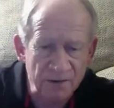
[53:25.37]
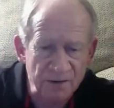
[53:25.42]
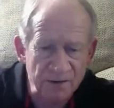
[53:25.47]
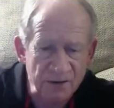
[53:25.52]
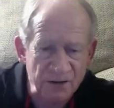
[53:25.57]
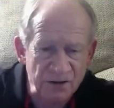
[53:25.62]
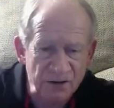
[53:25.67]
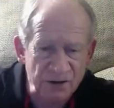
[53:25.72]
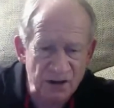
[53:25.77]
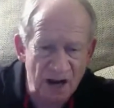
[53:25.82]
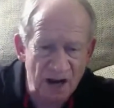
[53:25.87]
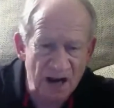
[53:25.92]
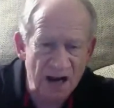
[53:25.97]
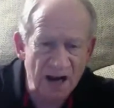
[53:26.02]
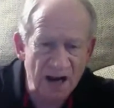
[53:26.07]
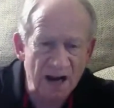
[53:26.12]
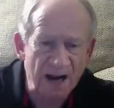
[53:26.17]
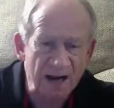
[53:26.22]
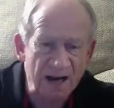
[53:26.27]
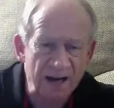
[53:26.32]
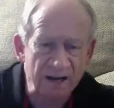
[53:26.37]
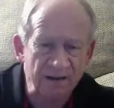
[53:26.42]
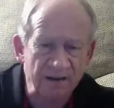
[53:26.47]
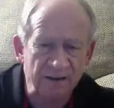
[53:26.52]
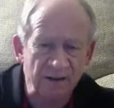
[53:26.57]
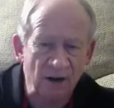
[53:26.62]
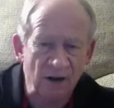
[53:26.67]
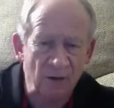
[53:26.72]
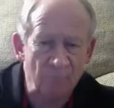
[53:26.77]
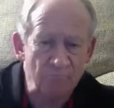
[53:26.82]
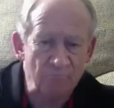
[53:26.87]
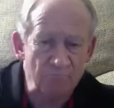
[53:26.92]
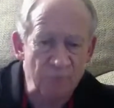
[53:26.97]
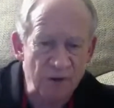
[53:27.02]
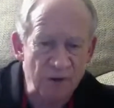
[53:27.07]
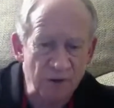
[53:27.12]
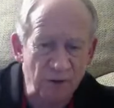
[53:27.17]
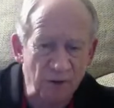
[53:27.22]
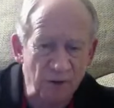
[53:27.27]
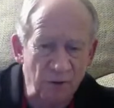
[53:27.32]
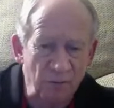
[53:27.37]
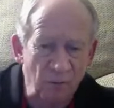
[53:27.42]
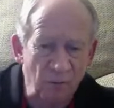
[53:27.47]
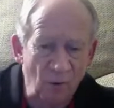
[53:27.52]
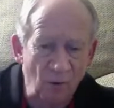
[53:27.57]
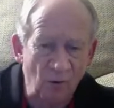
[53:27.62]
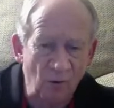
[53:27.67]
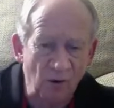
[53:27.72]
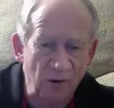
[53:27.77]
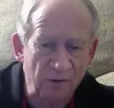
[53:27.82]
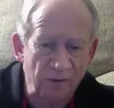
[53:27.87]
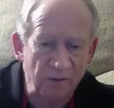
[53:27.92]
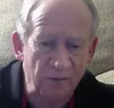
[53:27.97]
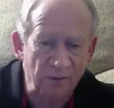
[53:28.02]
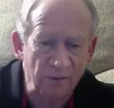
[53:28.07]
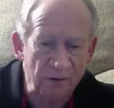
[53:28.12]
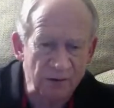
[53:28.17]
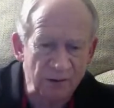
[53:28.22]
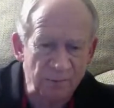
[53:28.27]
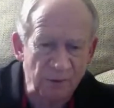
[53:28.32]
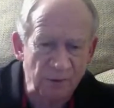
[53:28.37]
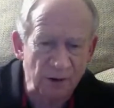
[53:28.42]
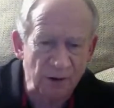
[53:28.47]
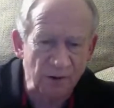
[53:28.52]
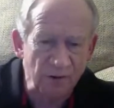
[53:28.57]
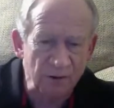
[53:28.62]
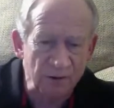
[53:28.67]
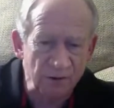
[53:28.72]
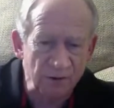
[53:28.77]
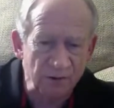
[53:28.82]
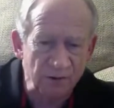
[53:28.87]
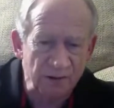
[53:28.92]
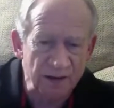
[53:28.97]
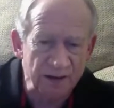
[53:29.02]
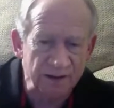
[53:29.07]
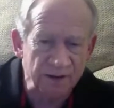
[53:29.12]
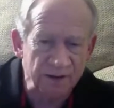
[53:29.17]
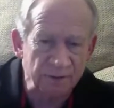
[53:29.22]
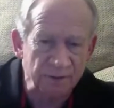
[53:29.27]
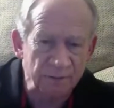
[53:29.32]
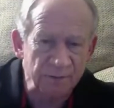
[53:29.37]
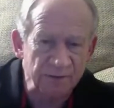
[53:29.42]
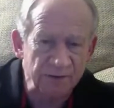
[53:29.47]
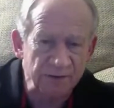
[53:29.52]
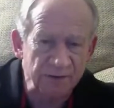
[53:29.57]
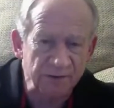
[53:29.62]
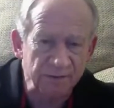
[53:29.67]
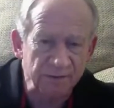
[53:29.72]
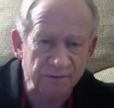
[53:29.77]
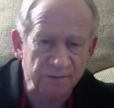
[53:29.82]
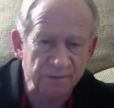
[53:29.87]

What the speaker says: sign, their billboard for the spiritual kingdoms.